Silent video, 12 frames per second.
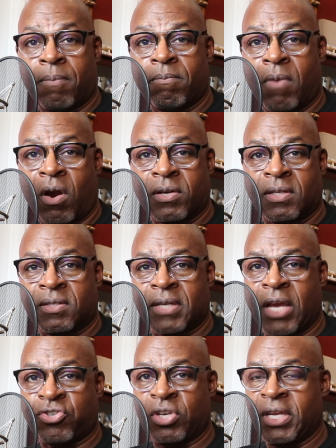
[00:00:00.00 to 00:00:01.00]
our
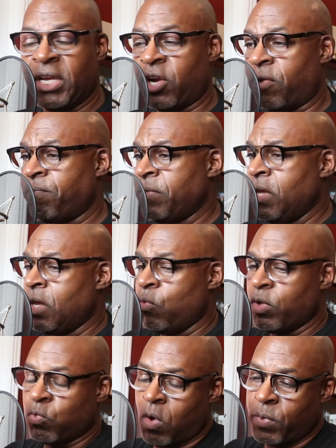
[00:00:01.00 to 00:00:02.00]
discussion here
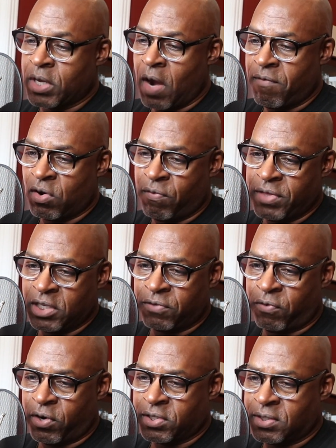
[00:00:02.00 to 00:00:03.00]
with what we covered over these
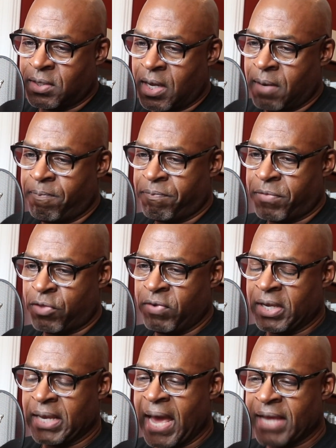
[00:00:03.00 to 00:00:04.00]
first three
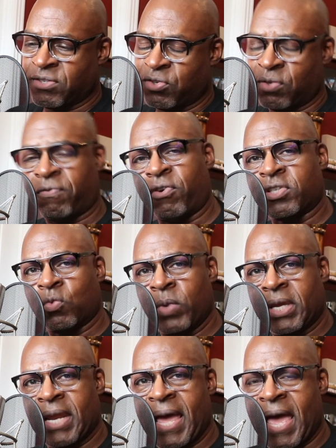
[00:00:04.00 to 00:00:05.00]
classes, or the first
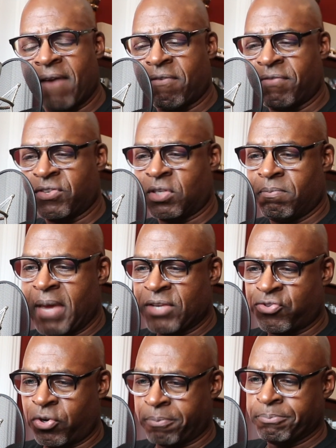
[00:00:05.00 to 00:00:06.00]
week and a half of the
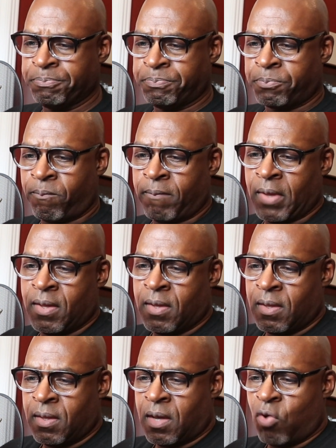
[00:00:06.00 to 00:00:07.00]
semester.
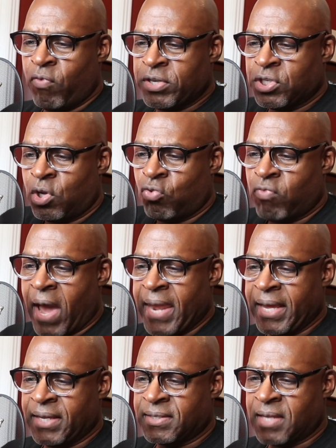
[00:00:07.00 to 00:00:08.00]
Original
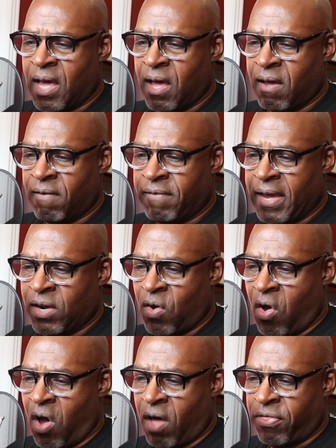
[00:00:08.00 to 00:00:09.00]
writings of an
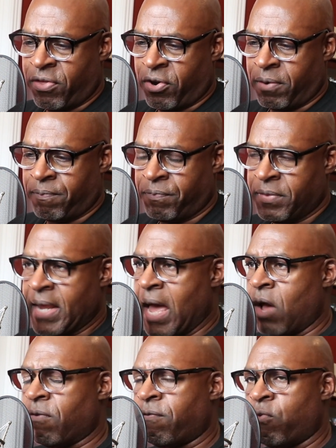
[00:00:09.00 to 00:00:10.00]
author.
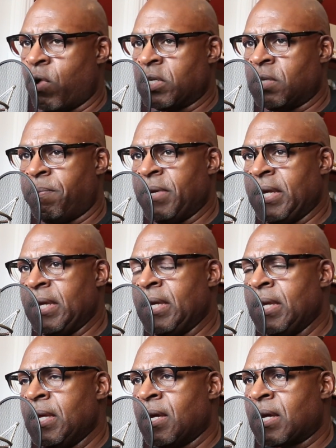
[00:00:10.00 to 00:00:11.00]
Now, for it to be
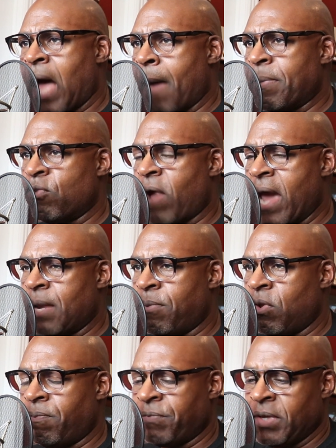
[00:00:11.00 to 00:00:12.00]

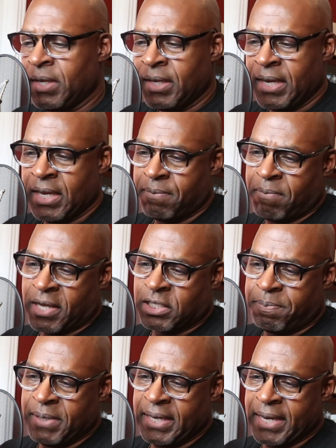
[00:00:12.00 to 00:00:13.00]
copyrightable, it
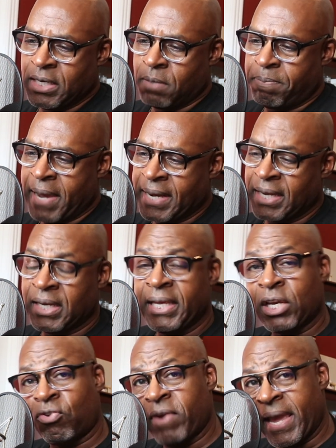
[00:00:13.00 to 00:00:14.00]
must be independently
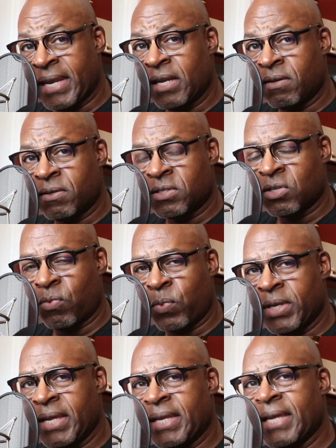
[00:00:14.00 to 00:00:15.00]
created. So
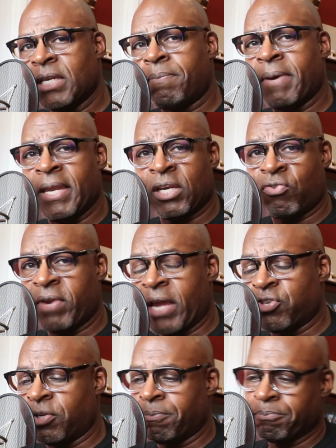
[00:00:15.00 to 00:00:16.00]
we need independent
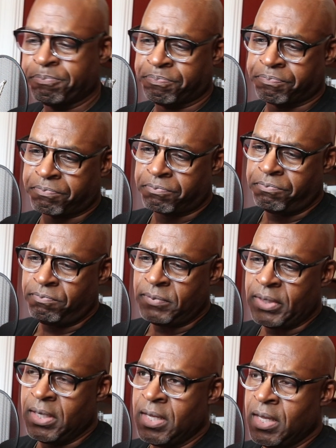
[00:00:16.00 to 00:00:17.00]
creation.
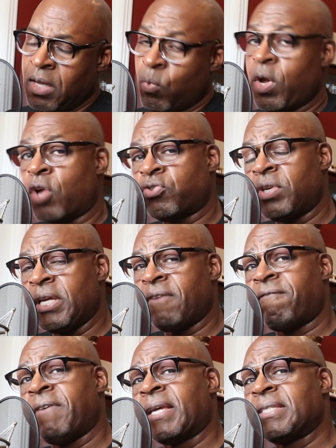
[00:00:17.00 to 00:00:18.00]
We also need
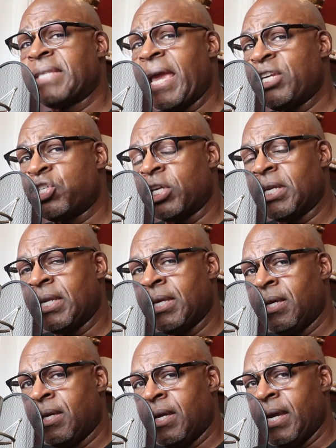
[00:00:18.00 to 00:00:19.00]
fixation
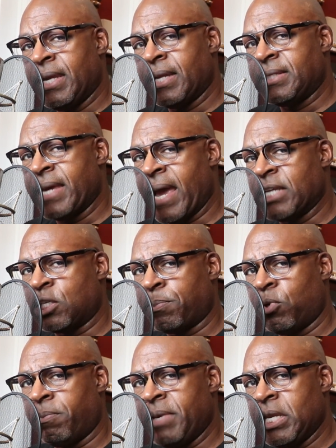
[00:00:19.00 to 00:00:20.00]
in a
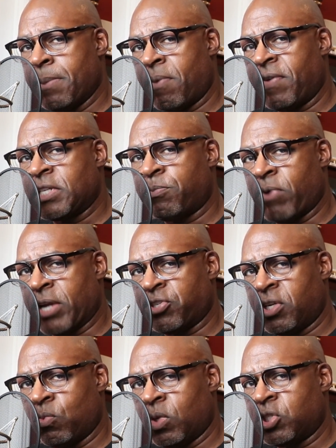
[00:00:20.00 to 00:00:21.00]
tangible medium of
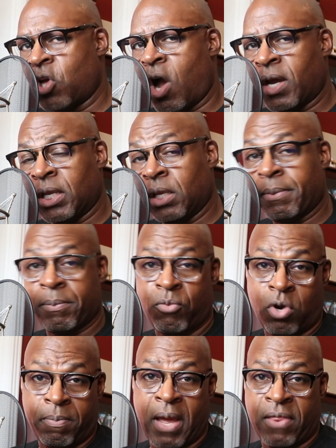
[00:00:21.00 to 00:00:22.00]
expression. We'll talk a little bit
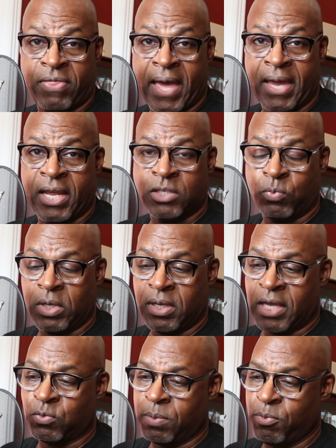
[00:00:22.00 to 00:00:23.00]
more about that as we
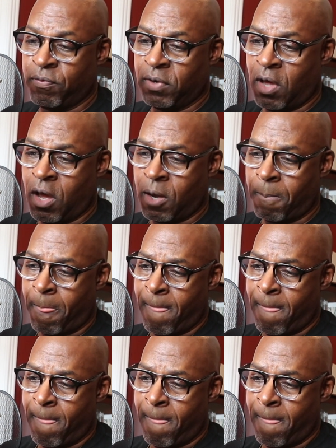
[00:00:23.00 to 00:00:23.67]
move along.